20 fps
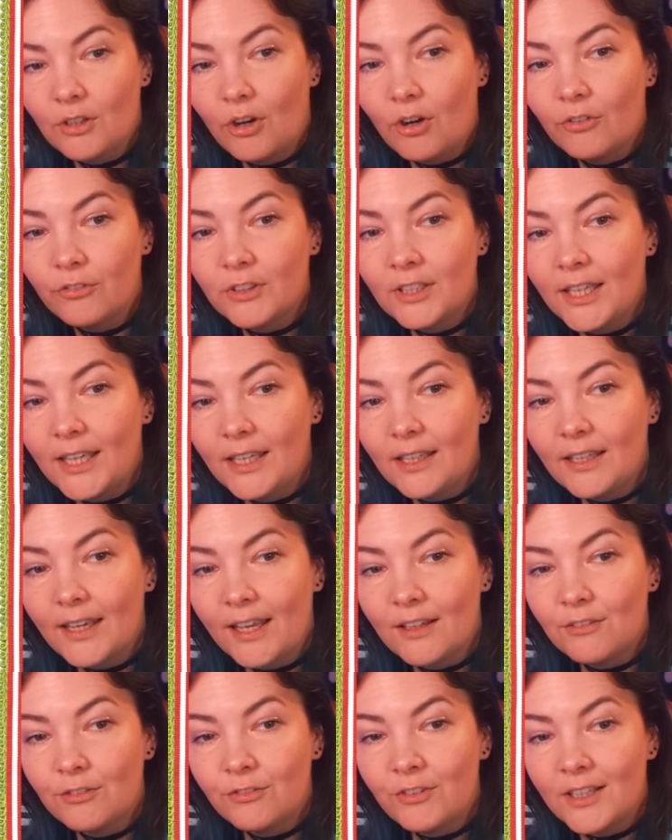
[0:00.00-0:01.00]
of kink
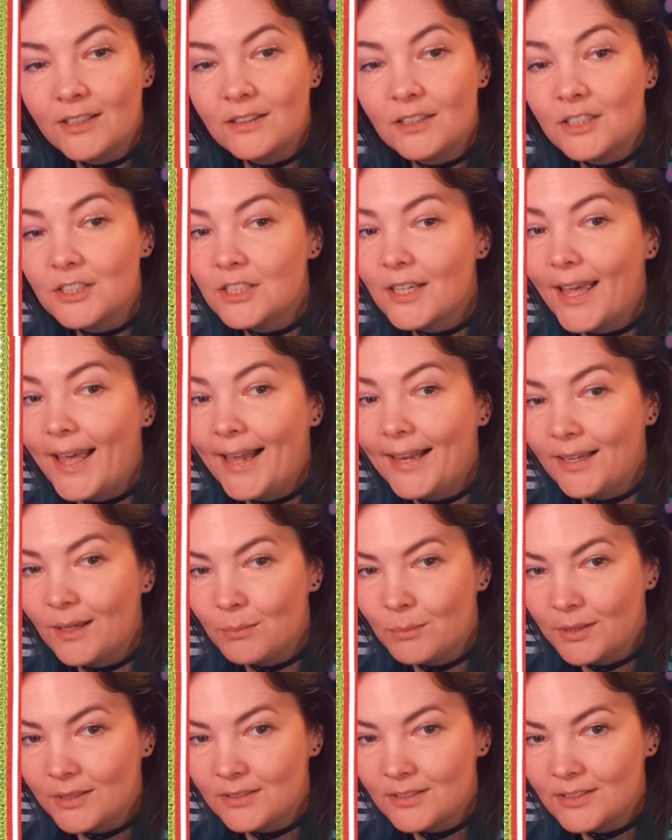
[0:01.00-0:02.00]
and fetish
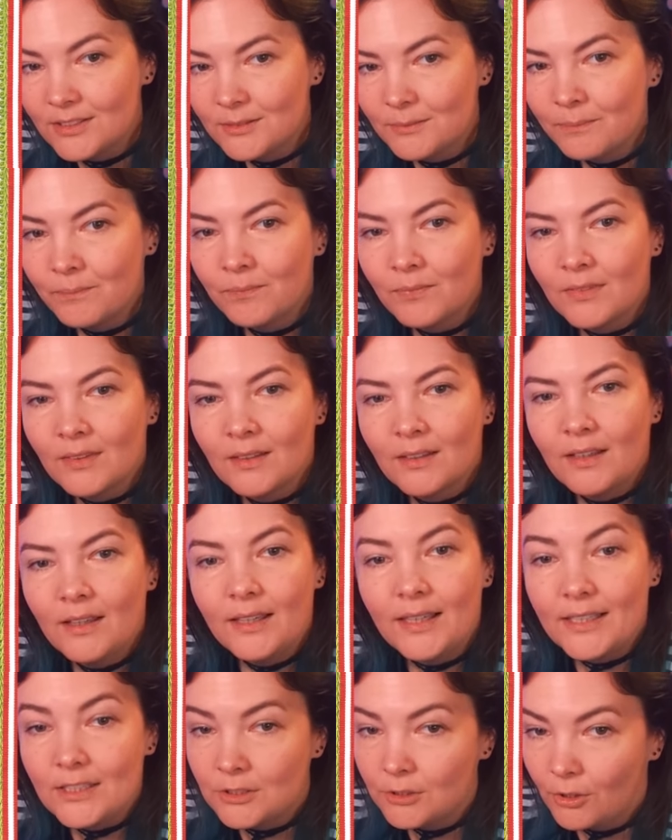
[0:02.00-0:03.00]
elements
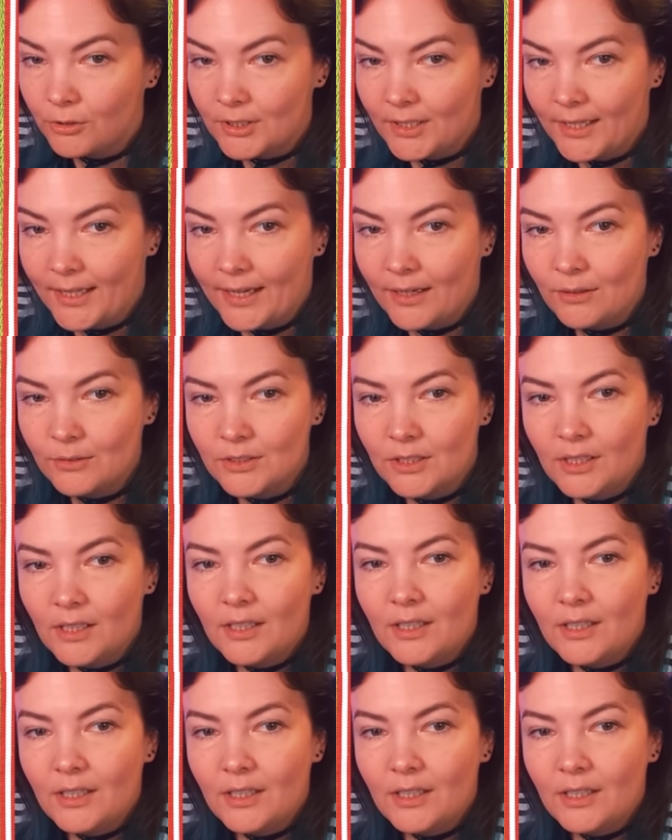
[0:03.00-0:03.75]
is not allowed,